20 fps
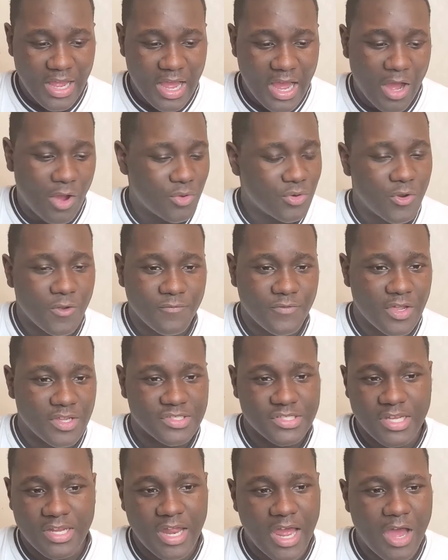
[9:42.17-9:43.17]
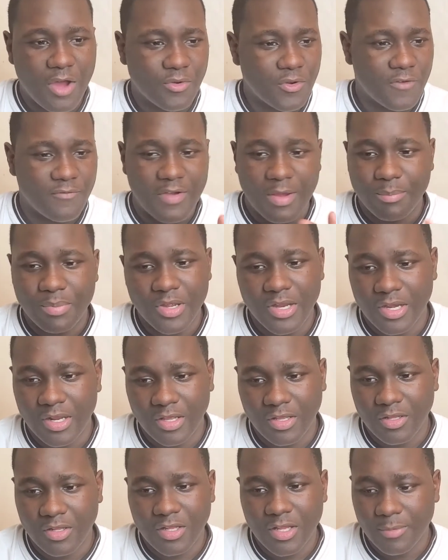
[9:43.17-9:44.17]
I don't know if y'all seen, I don't know if I put it in
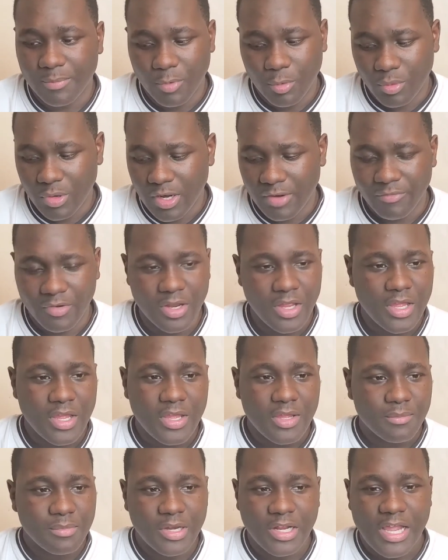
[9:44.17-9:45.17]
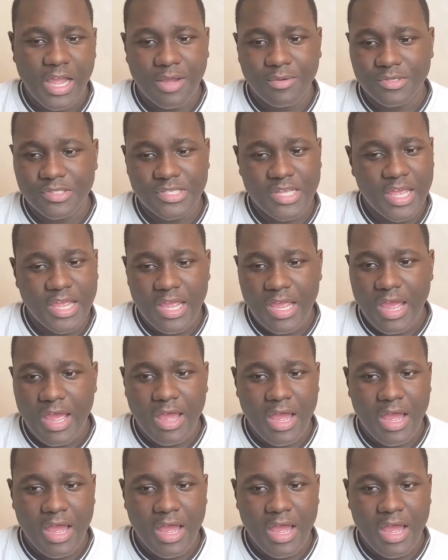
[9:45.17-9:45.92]
a clip or whatever, but a guy was saying,